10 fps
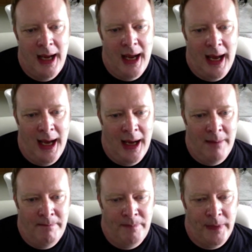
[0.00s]

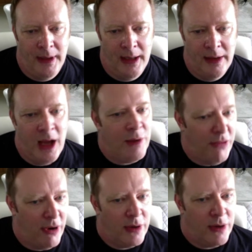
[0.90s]
The other
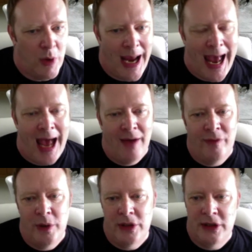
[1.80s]
product we have,
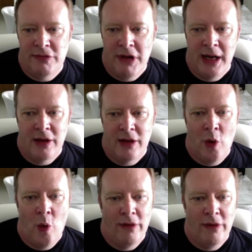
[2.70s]
which is really the
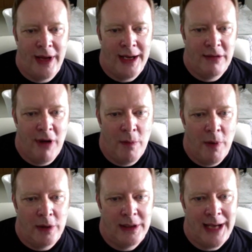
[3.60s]
core of
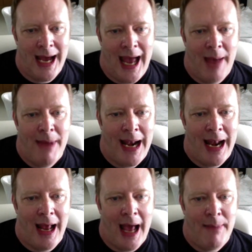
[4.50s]
DataRobot, is our
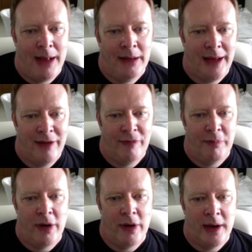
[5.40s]
ML Dev
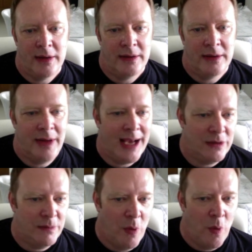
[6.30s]
product, and that
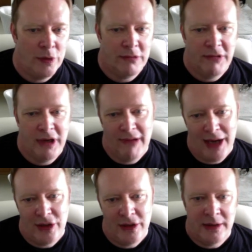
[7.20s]
supports
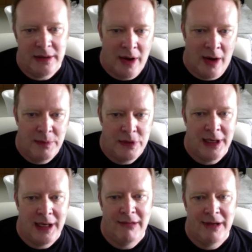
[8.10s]
regression, time
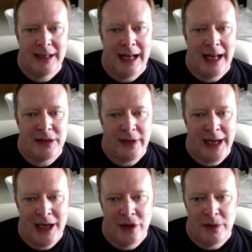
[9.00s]
series,
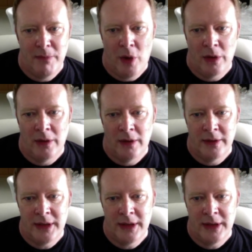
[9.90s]
classification models,